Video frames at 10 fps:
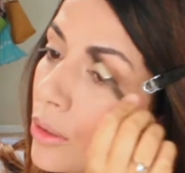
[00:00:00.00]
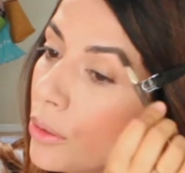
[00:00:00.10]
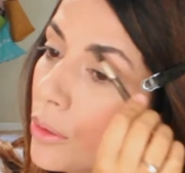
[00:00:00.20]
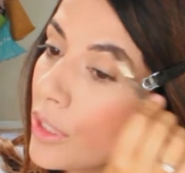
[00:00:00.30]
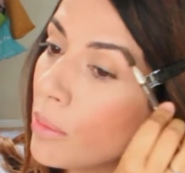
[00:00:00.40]

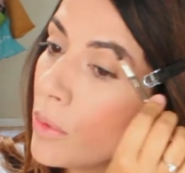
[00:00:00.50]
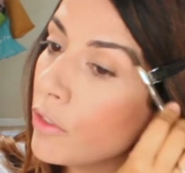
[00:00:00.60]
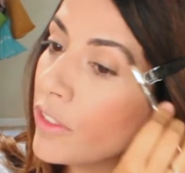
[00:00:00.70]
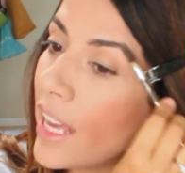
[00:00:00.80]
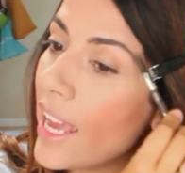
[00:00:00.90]
to
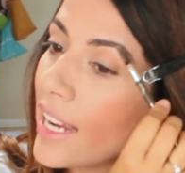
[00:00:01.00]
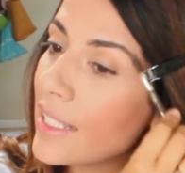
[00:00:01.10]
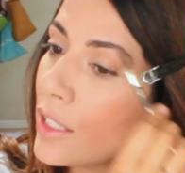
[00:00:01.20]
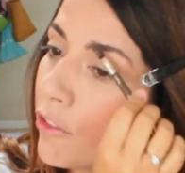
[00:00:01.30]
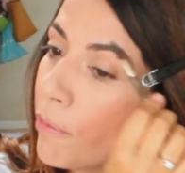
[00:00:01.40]
remove the
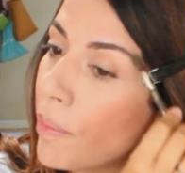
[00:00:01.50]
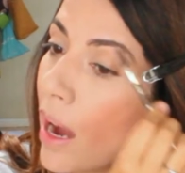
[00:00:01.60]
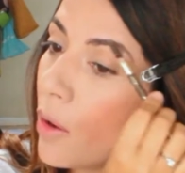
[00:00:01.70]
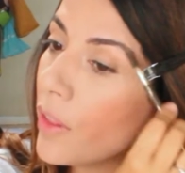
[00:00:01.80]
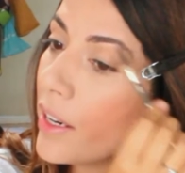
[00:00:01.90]
excess of
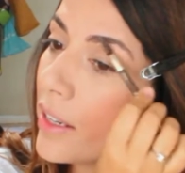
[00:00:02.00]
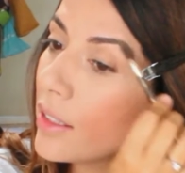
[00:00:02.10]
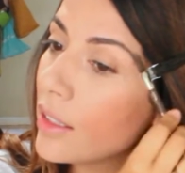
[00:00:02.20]
powder.